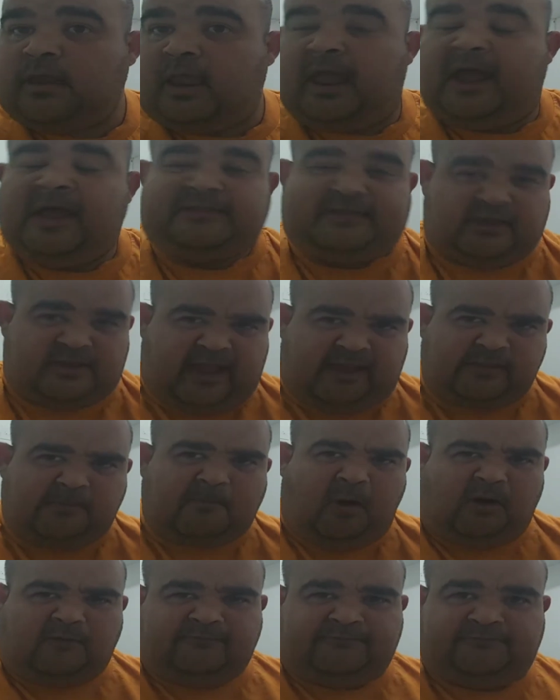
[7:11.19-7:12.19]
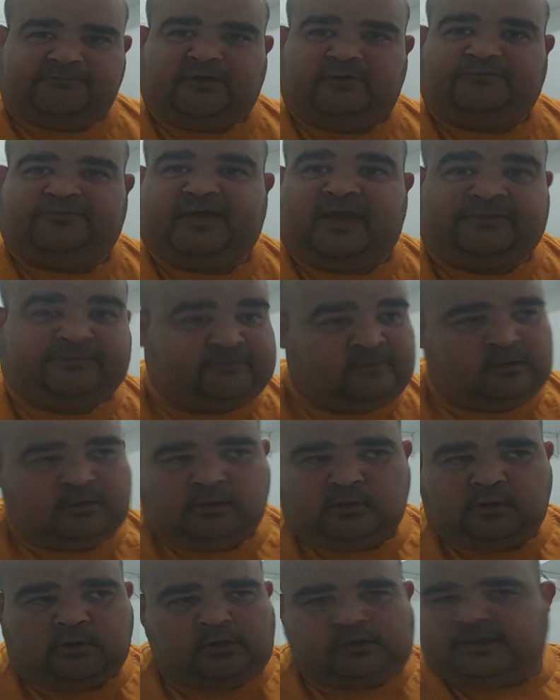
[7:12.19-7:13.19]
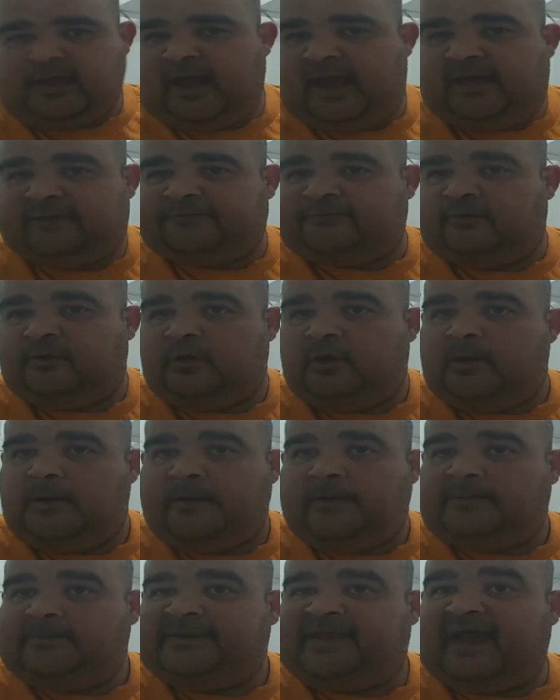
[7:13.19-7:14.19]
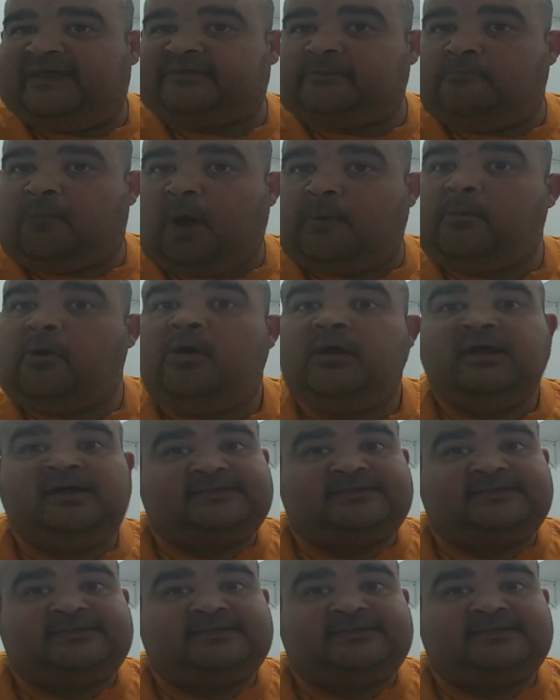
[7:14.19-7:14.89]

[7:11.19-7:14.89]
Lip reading: And then you had the Marvel films. You had Captain Marvel.